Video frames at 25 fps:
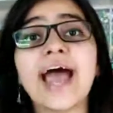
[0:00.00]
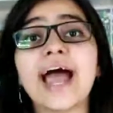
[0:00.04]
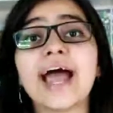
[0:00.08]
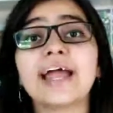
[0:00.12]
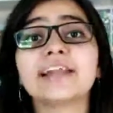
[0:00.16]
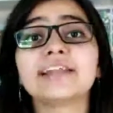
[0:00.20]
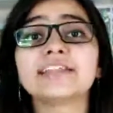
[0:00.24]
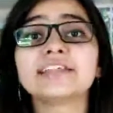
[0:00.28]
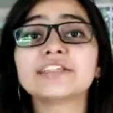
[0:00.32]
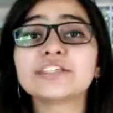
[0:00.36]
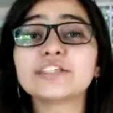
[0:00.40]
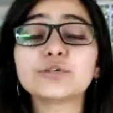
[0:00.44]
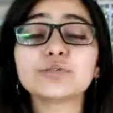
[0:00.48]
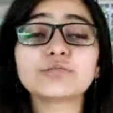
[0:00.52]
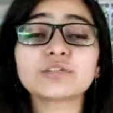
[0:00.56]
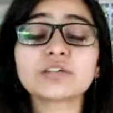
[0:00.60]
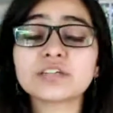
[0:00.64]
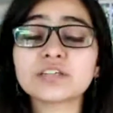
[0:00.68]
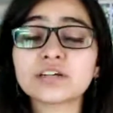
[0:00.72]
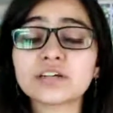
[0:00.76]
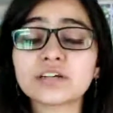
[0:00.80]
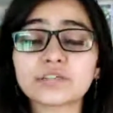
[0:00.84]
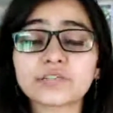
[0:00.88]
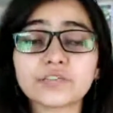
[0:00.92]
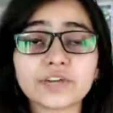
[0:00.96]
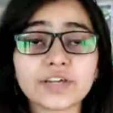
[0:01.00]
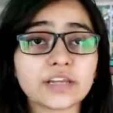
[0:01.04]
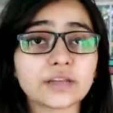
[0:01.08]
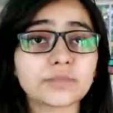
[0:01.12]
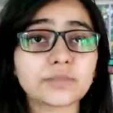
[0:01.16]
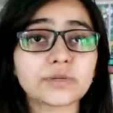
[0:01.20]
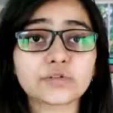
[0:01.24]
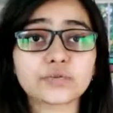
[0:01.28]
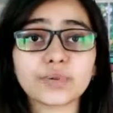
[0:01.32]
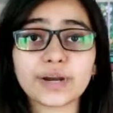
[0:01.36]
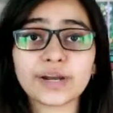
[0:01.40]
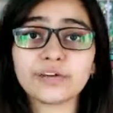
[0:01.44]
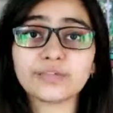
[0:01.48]
And the tutors are
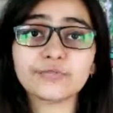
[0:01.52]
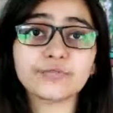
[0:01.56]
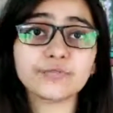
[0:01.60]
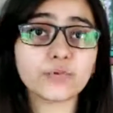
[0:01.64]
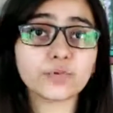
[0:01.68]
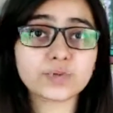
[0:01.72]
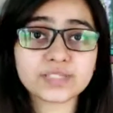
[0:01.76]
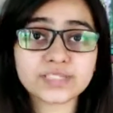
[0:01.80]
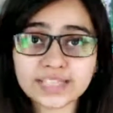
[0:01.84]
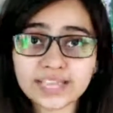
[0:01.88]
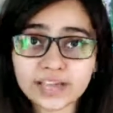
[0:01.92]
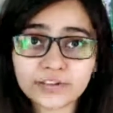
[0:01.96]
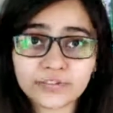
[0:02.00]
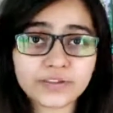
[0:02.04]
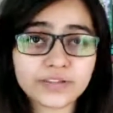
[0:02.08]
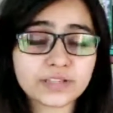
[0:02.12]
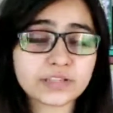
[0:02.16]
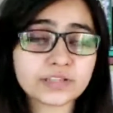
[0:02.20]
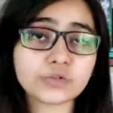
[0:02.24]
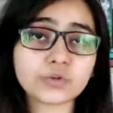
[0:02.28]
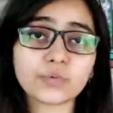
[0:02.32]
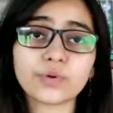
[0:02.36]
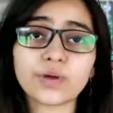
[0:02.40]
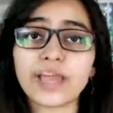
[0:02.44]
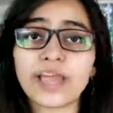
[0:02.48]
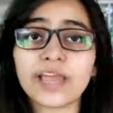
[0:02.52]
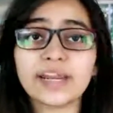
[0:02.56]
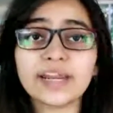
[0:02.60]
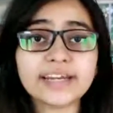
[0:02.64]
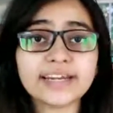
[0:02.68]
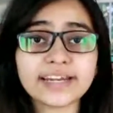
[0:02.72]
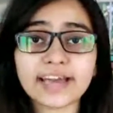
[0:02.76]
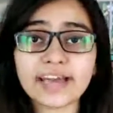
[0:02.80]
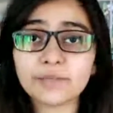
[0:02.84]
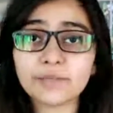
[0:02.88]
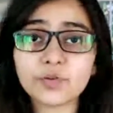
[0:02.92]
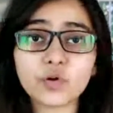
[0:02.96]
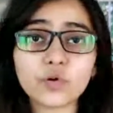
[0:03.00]
available 24/7. So
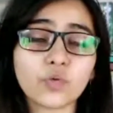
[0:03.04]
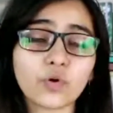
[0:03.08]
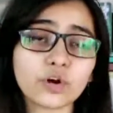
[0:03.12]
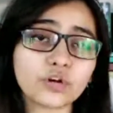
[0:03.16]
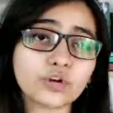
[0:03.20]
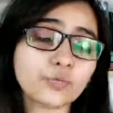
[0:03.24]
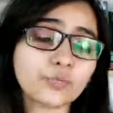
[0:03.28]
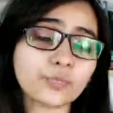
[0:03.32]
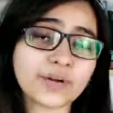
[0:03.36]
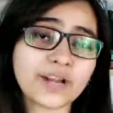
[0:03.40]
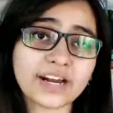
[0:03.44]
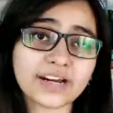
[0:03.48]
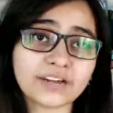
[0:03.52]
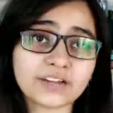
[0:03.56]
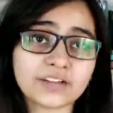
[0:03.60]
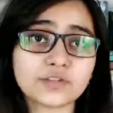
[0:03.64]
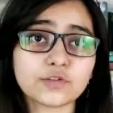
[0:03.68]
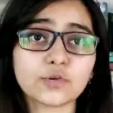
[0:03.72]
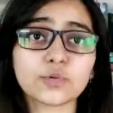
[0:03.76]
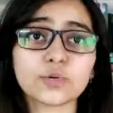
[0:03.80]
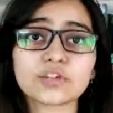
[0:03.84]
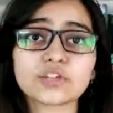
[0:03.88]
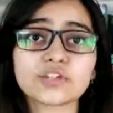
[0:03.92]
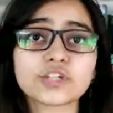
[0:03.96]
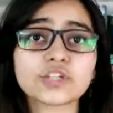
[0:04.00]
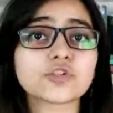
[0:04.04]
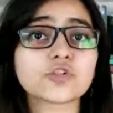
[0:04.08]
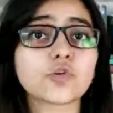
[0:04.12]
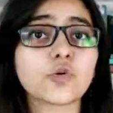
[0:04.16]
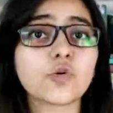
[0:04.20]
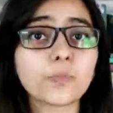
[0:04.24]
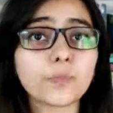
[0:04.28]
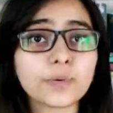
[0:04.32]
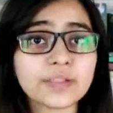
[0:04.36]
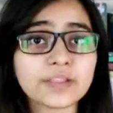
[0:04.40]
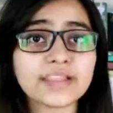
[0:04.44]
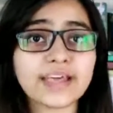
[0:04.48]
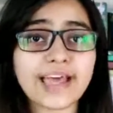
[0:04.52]
anytime you want to practice, you can just
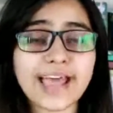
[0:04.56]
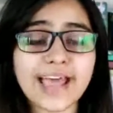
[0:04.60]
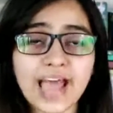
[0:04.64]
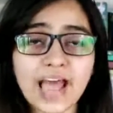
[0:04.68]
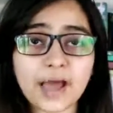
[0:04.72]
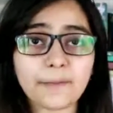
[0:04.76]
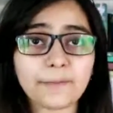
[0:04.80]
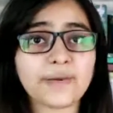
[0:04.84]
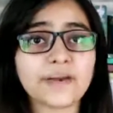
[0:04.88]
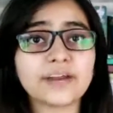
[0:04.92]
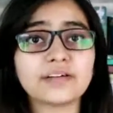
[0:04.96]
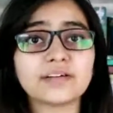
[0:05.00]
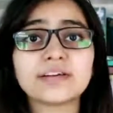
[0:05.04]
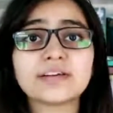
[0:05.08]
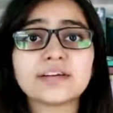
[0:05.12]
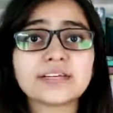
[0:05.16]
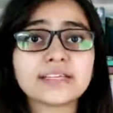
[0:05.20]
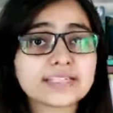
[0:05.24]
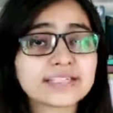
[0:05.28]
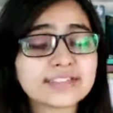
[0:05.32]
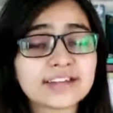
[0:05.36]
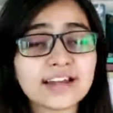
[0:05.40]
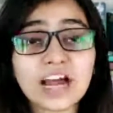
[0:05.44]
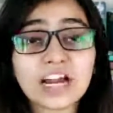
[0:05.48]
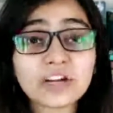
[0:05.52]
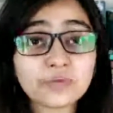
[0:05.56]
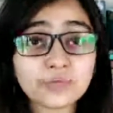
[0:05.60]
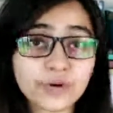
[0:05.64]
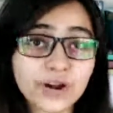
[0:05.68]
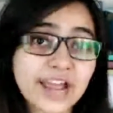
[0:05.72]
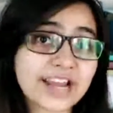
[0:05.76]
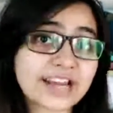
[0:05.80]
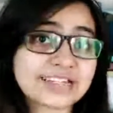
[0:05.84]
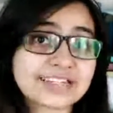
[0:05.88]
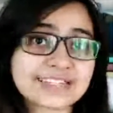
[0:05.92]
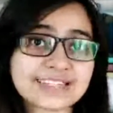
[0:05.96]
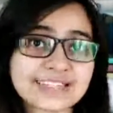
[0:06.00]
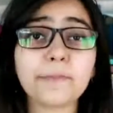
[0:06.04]
open the app and start
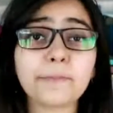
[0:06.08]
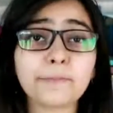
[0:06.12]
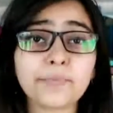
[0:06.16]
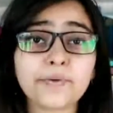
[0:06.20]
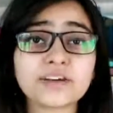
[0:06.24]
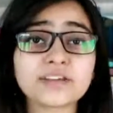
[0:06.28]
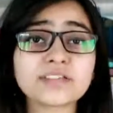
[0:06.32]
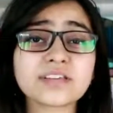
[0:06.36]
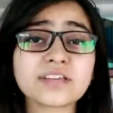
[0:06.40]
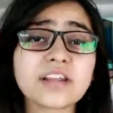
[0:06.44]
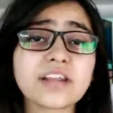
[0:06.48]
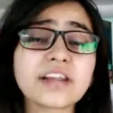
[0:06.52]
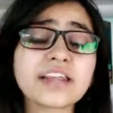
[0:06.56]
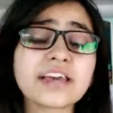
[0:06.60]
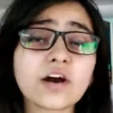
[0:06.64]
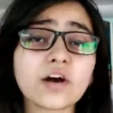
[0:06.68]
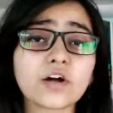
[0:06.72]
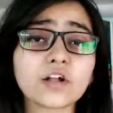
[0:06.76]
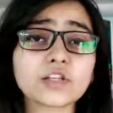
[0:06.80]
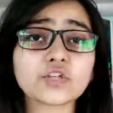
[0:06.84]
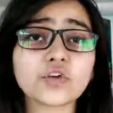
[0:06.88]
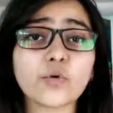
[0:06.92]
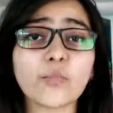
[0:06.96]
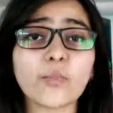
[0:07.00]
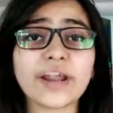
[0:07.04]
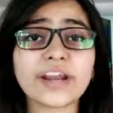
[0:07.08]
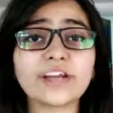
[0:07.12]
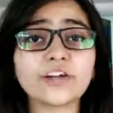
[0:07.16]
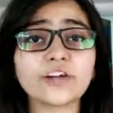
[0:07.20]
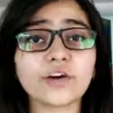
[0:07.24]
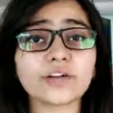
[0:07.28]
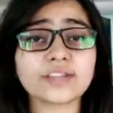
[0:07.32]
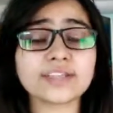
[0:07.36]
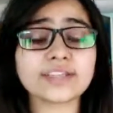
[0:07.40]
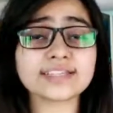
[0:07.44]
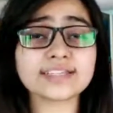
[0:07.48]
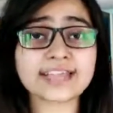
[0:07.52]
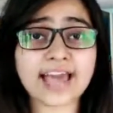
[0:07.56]
practicing. I personally also went
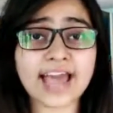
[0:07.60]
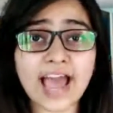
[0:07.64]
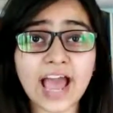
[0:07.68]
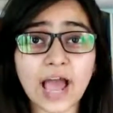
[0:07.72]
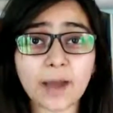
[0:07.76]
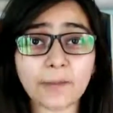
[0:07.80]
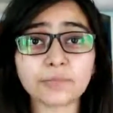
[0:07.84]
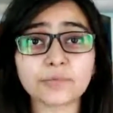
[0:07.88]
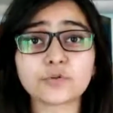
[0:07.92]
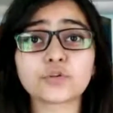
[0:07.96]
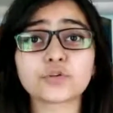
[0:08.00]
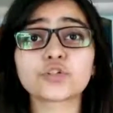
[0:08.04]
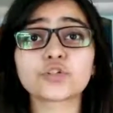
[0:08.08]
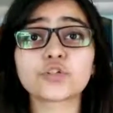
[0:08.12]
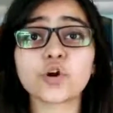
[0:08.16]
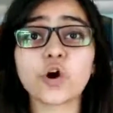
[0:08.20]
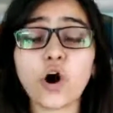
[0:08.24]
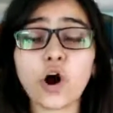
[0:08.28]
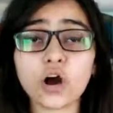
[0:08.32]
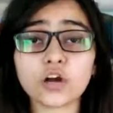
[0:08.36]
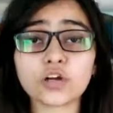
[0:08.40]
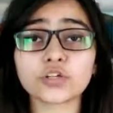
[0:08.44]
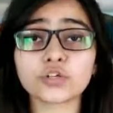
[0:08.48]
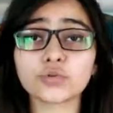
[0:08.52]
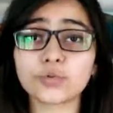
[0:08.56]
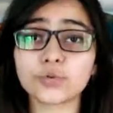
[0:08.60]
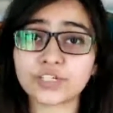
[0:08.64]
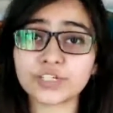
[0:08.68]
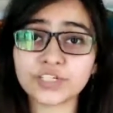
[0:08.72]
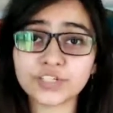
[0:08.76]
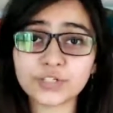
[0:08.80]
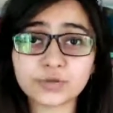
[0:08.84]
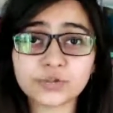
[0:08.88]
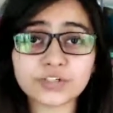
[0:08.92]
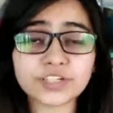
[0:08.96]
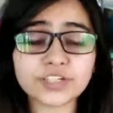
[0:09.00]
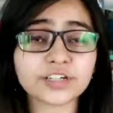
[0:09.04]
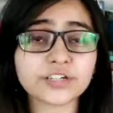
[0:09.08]
on this app to talk to a
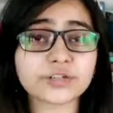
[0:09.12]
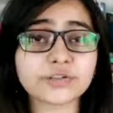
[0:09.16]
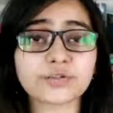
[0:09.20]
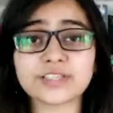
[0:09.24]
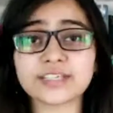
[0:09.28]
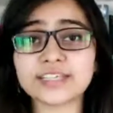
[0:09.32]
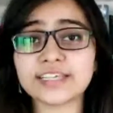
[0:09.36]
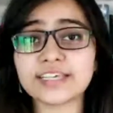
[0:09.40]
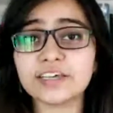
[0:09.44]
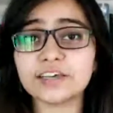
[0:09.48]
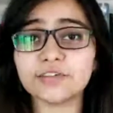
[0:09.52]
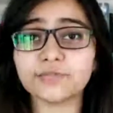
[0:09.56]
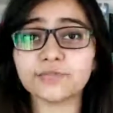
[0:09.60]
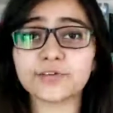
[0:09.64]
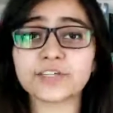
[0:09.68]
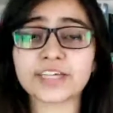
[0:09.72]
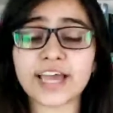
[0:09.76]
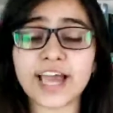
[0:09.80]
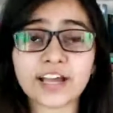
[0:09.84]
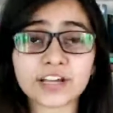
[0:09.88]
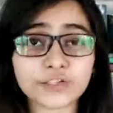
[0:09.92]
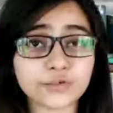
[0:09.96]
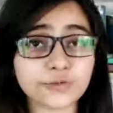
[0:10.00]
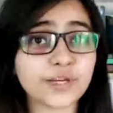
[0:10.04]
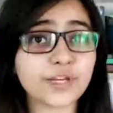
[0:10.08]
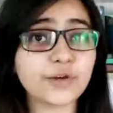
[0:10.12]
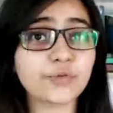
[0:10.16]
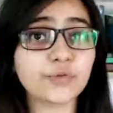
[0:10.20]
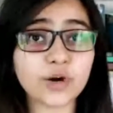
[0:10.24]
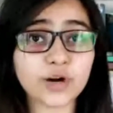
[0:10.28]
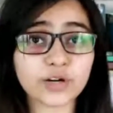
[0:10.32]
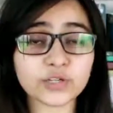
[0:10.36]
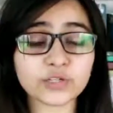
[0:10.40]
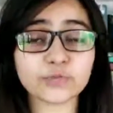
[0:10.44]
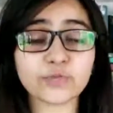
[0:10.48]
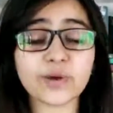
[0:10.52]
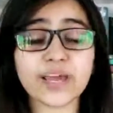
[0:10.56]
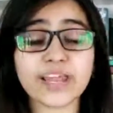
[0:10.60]
tutor to see if it actually
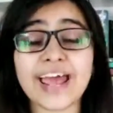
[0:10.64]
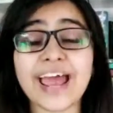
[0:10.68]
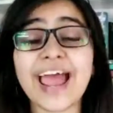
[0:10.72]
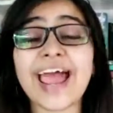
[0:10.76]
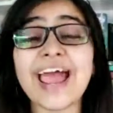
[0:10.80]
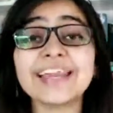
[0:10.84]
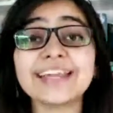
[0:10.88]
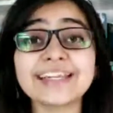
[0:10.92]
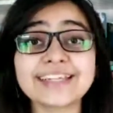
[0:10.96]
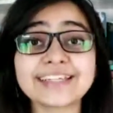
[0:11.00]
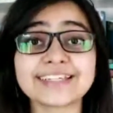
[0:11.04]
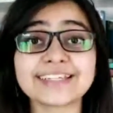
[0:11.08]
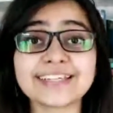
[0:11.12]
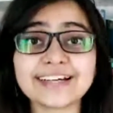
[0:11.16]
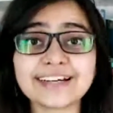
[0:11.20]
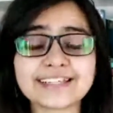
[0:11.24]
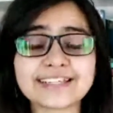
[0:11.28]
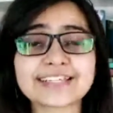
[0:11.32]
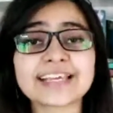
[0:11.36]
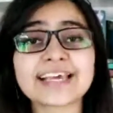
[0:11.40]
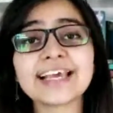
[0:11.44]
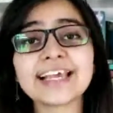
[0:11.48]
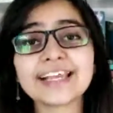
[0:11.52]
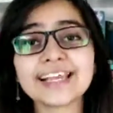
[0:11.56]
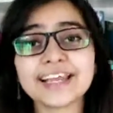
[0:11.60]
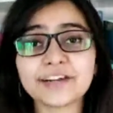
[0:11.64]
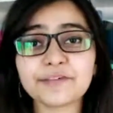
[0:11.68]
works well. And it does.